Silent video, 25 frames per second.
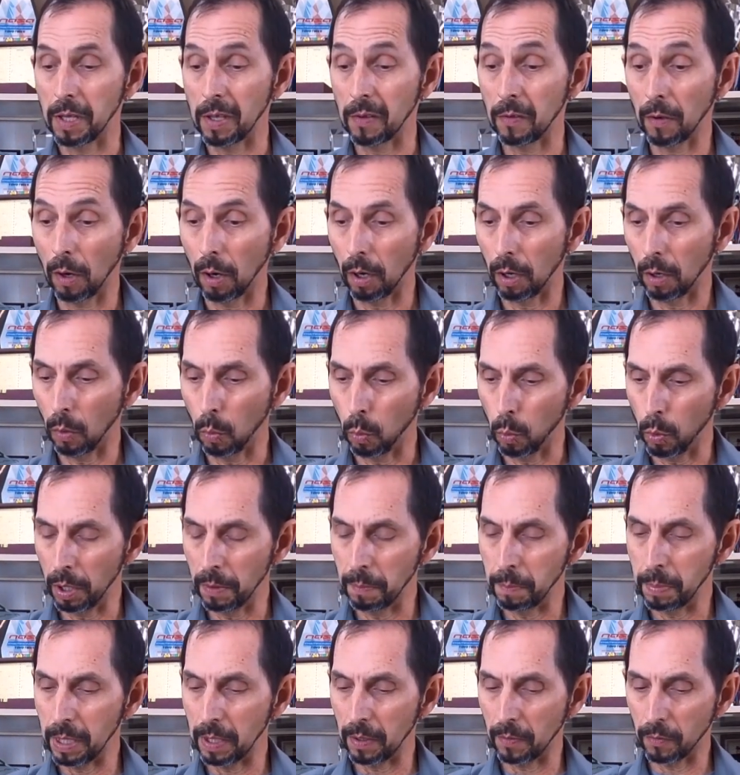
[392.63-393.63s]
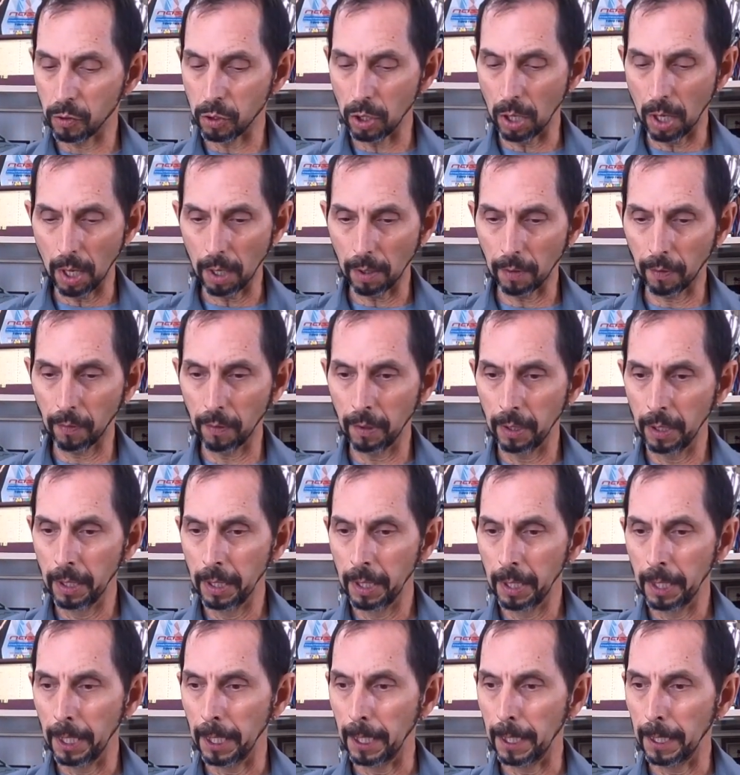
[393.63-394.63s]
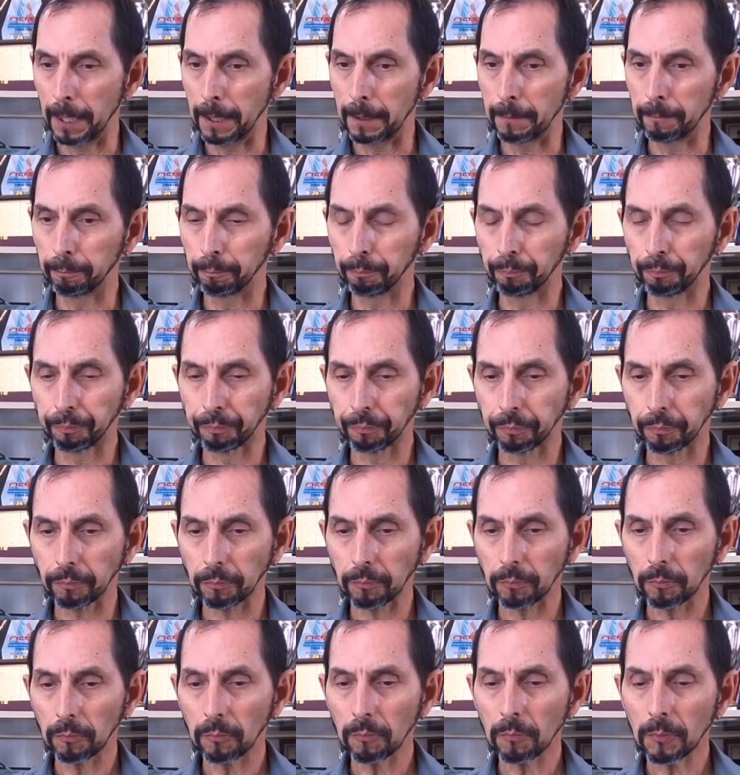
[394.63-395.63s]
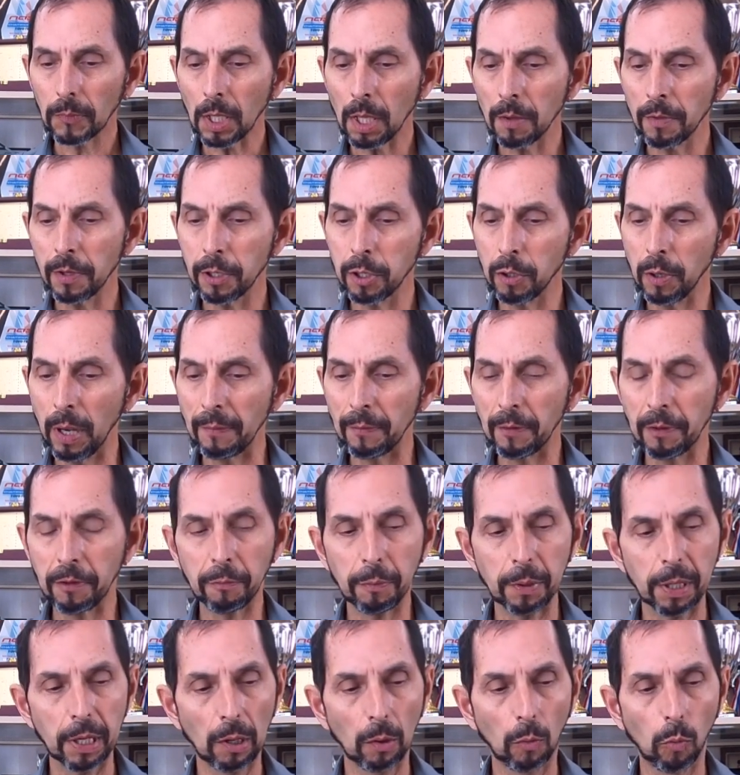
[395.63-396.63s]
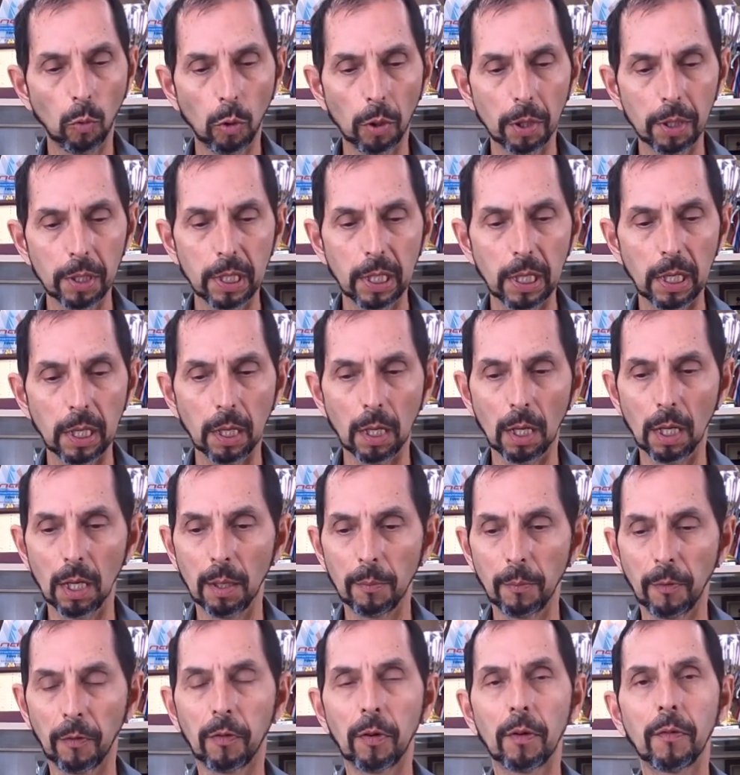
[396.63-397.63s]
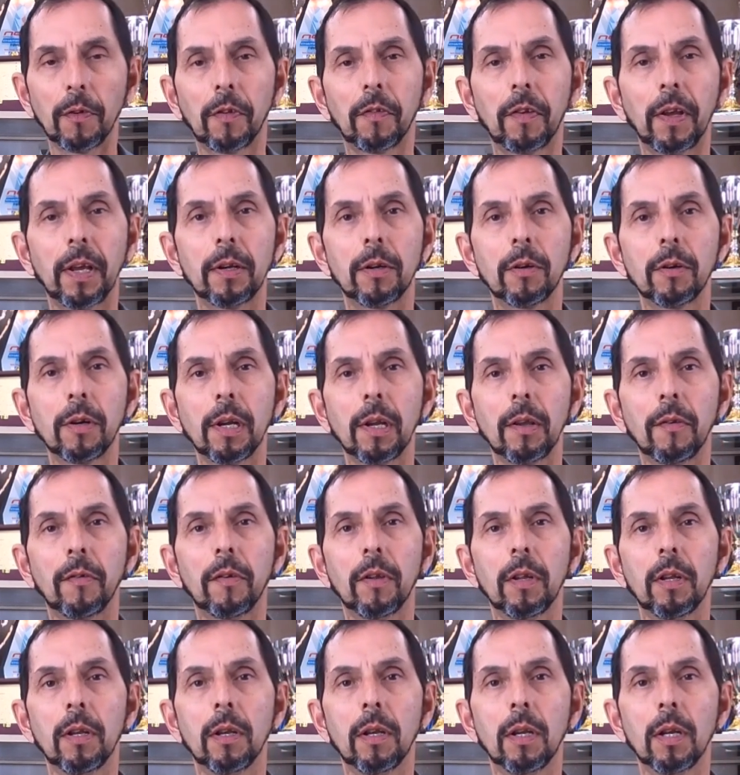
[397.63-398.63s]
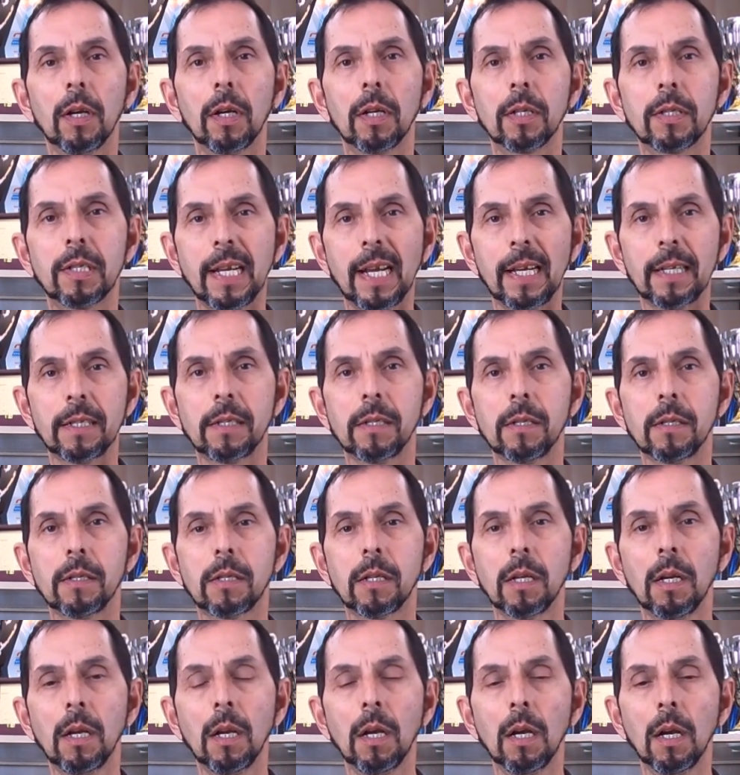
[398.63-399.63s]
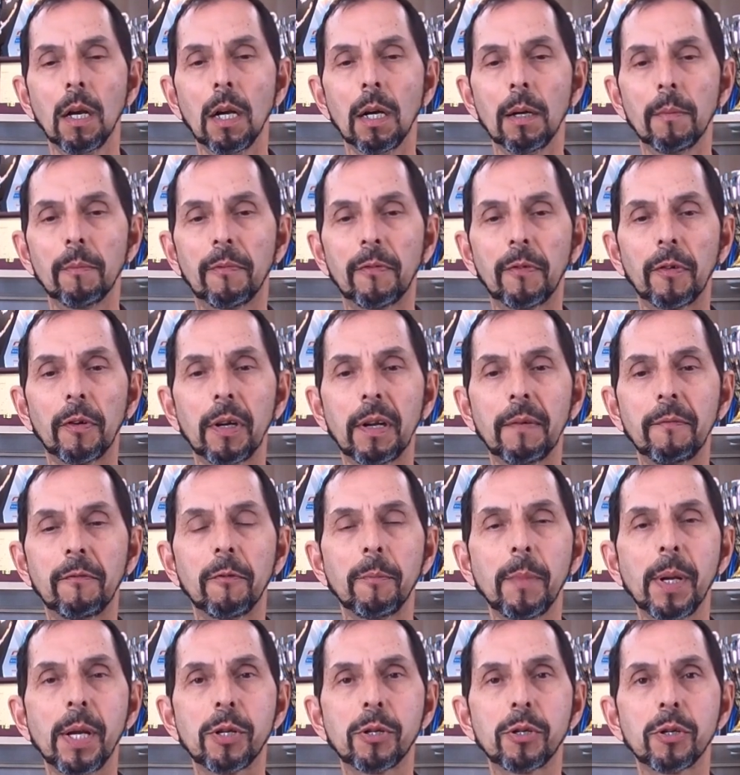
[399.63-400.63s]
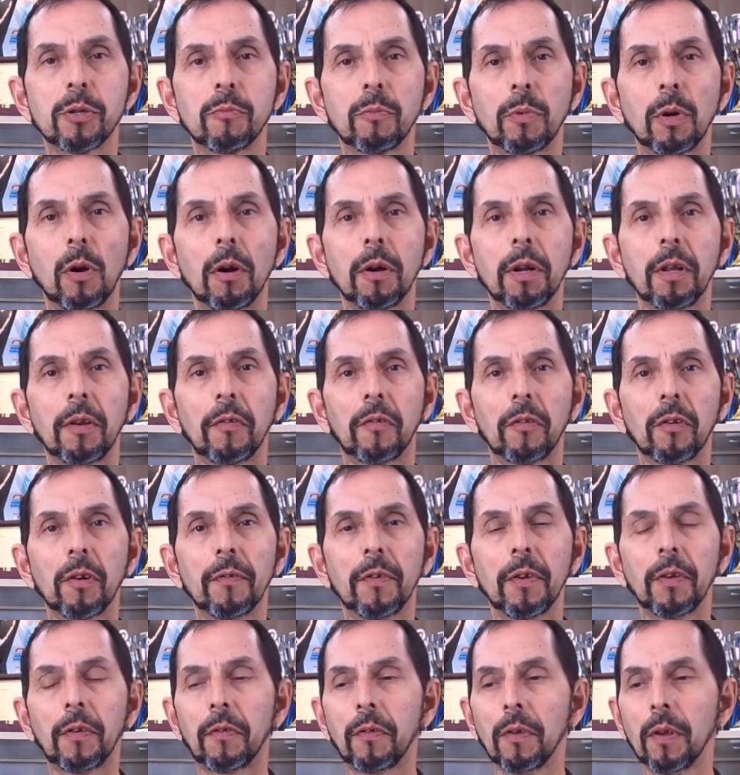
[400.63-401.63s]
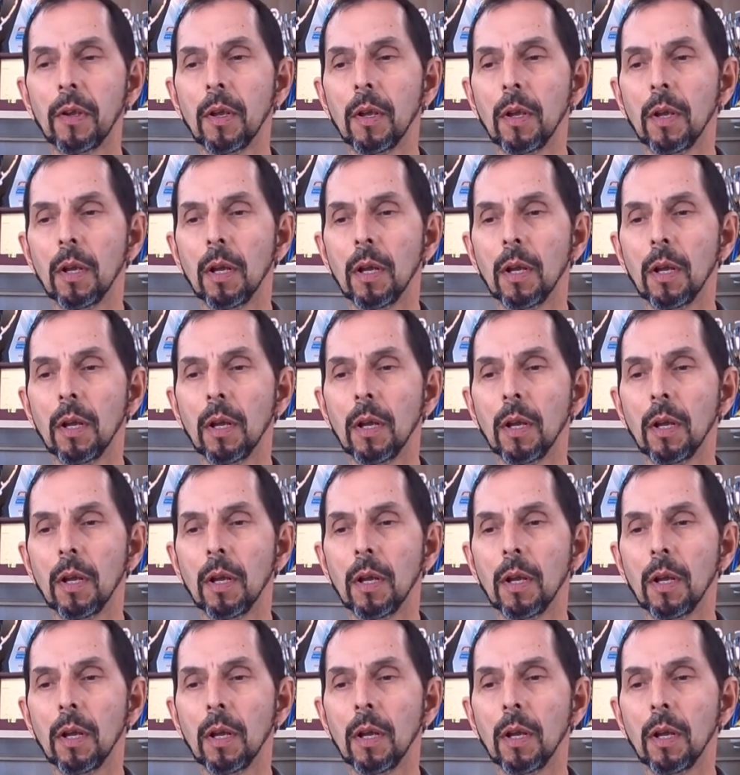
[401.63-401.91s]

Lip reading: these are one-piece shocks. They do have a 3-year warranty. The service center is in Texas. For information regarding service,